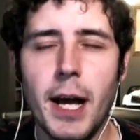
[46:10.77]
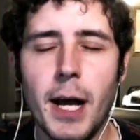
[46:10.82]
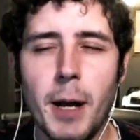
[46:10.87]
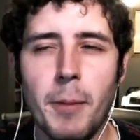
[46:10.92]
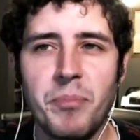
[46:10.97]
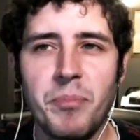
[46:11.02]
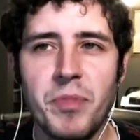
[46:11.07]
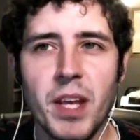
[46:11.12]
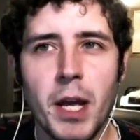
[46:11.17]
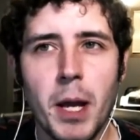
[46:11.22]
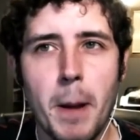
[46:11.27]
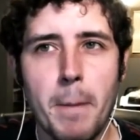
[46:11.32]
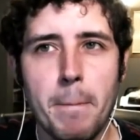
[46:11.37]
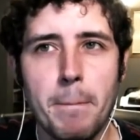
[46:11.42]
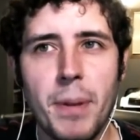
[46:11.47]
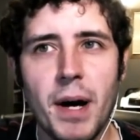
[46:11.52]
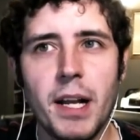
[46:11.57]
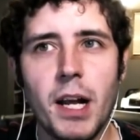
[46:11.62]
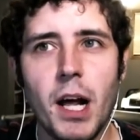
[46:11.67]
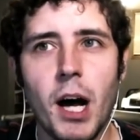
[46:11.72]
Mm-hmm. Um,
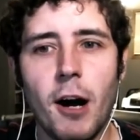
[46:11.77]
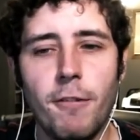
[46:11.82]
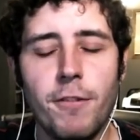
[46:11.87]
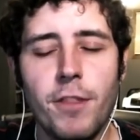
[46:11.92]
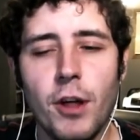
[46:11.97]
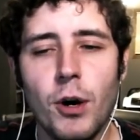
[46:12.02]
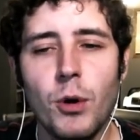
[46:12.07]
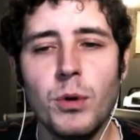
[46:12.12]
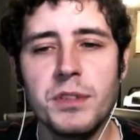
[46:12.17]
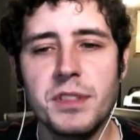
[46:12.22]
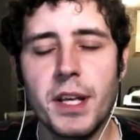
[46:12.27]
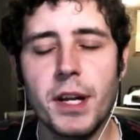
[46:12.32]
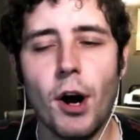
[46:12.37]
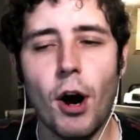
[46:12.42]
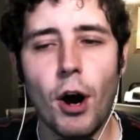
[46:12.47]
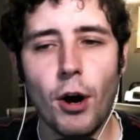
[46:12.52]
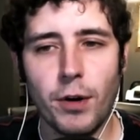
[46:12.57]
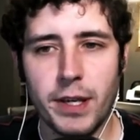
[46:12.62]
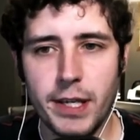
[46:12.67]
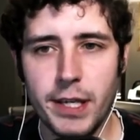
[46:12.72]
but of
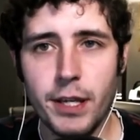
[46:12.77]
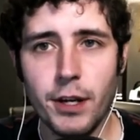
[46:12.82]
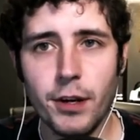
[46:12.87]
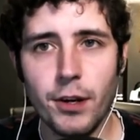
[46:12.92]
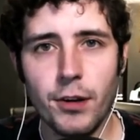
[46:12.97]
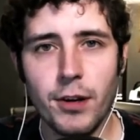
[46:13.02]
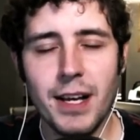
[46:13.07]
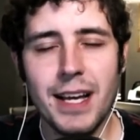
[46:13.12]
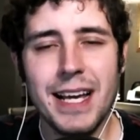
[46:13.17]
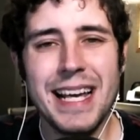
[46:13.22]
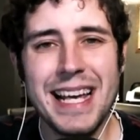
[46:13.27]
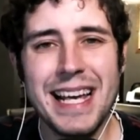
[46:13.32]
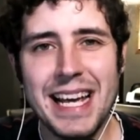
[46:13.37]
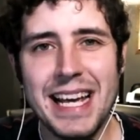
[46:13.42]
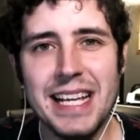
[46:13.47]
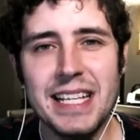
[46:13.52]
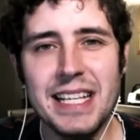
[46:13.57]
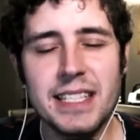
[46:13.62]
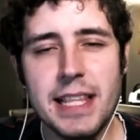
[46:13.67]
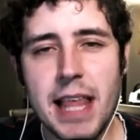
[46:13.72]
those that are here,
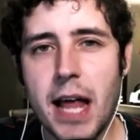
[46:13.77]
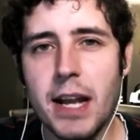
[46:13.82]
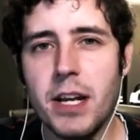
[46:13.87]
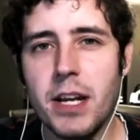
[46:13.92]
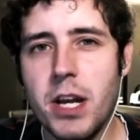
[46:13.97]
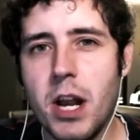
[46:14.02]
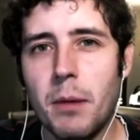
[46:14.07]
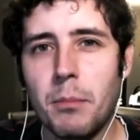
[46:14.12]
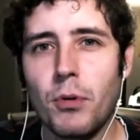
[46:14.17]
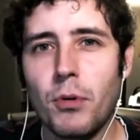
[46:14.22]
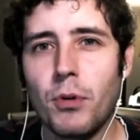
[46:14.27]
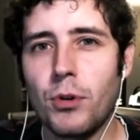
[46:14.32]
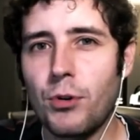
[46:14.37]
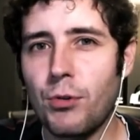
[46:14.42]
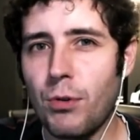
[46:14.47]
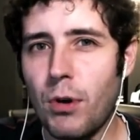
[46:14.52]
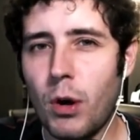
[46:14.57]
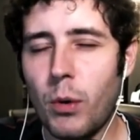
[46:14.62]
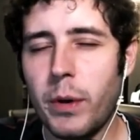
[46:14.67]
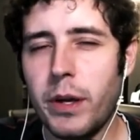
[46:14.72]
is that
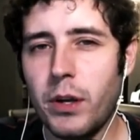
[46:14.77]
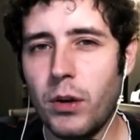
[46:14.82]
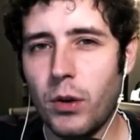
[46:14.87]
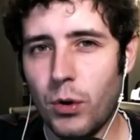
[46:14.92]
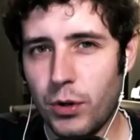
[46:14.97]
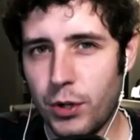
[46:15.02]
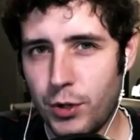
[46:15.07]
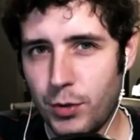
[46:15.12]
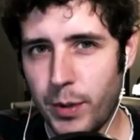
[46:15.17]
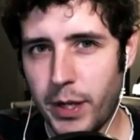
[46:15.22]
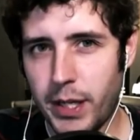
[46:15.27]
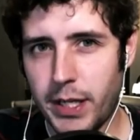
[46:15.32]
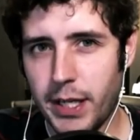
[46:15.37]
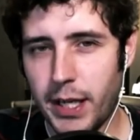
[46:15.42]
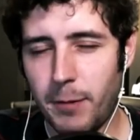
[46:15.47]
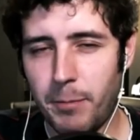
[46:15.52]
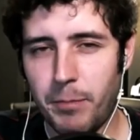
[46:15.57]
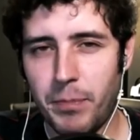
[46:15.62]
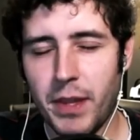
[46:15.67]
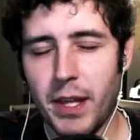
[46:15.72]
number growing or
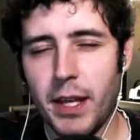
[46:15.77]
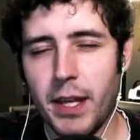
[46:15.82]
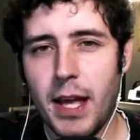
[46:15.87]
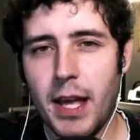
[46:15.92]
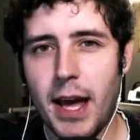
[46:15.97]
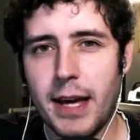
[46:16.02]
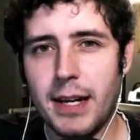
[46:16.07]
shrinking?